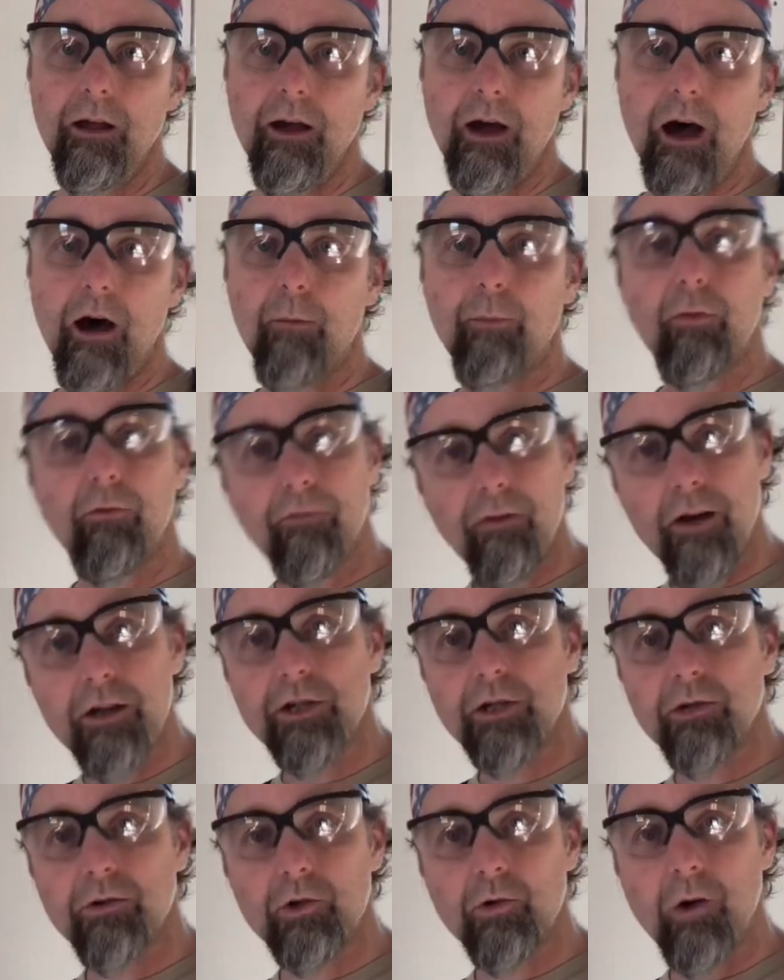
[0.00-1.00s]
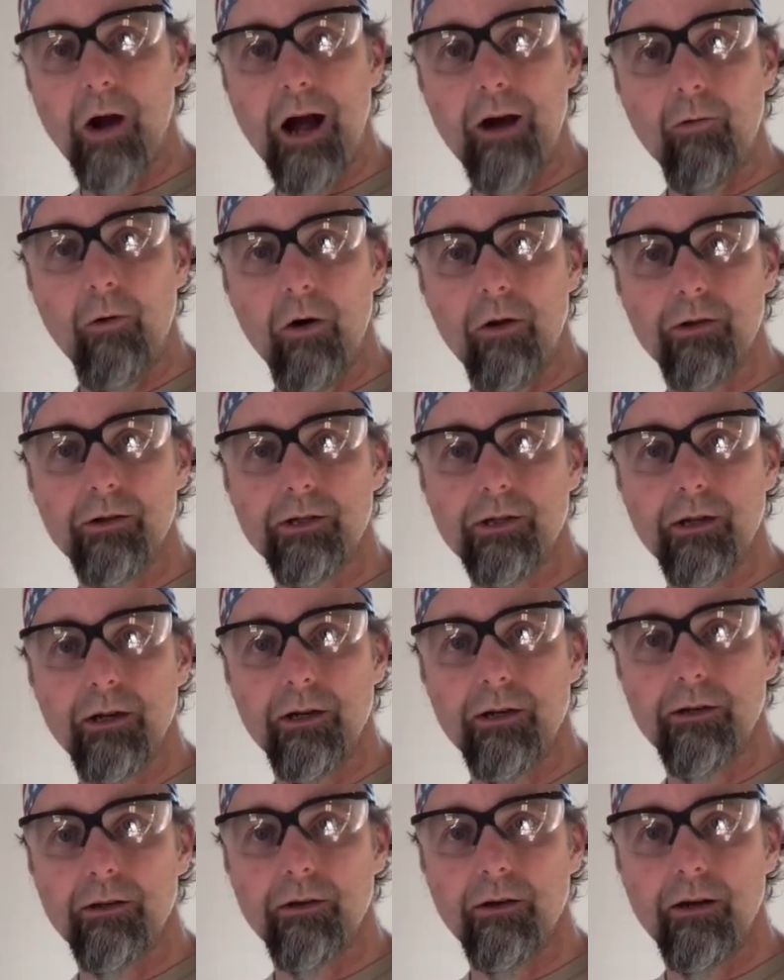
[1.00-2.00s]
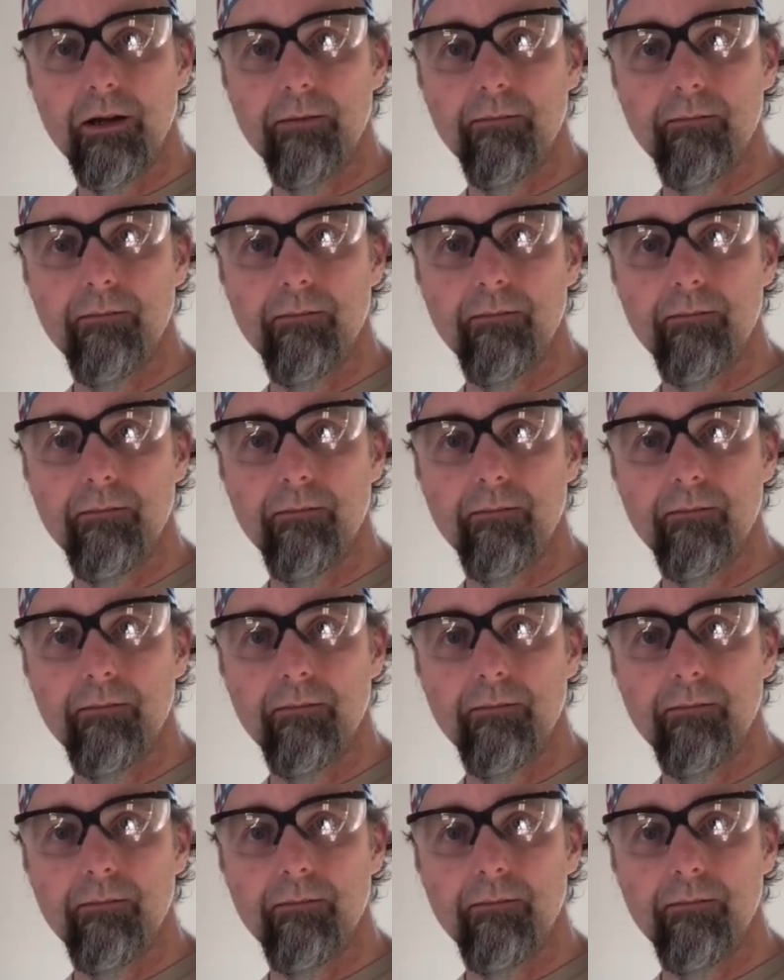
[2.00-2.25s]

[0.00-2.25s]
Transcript: How a professional drywaller is going to do it